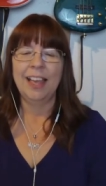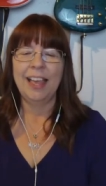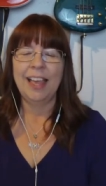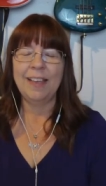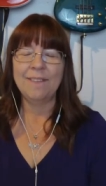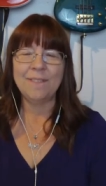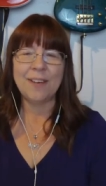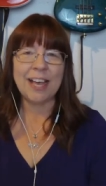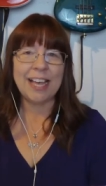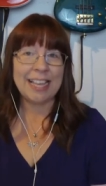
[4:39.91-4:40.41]

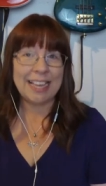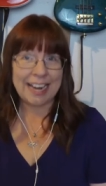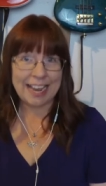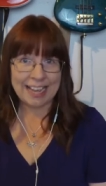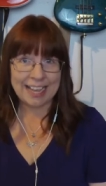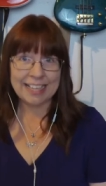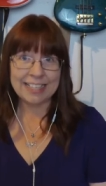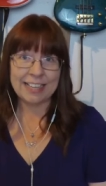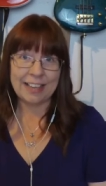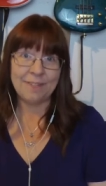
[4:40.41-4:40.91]
if I had
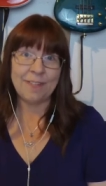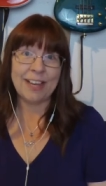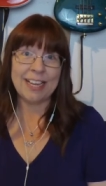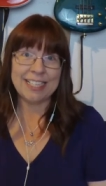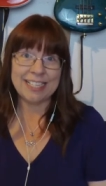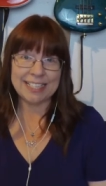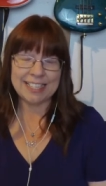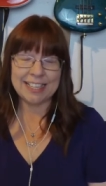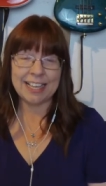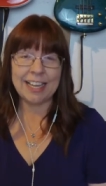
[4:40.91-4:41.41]
asked, if I
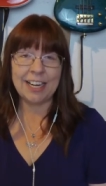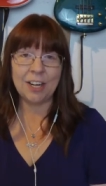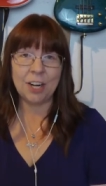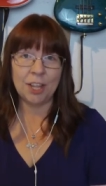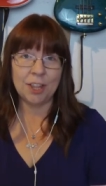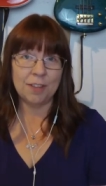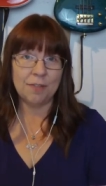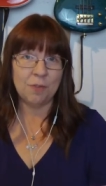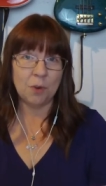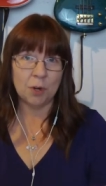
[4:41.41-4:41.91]
had decided
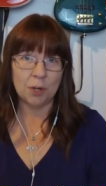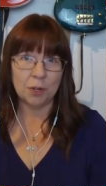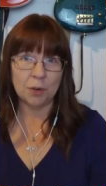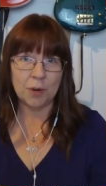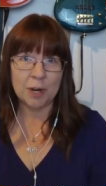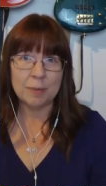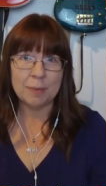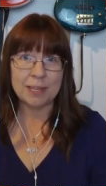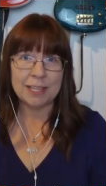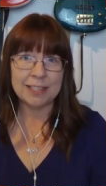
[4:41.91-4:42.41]
on the four
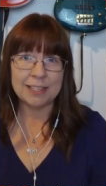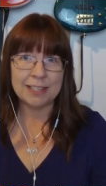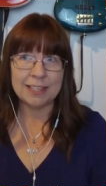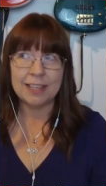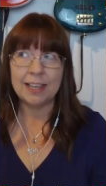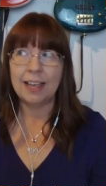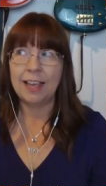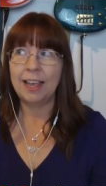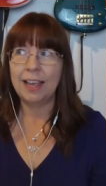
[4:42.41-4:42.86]
agreements,